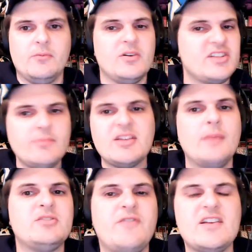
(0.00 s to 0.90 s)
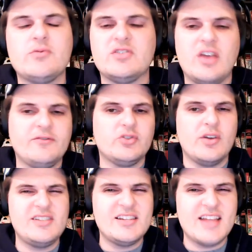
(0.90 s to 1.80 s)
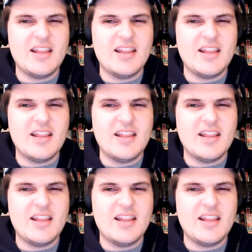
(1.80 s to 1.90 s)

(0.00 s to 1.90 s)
We're sometimes faced with tough choices,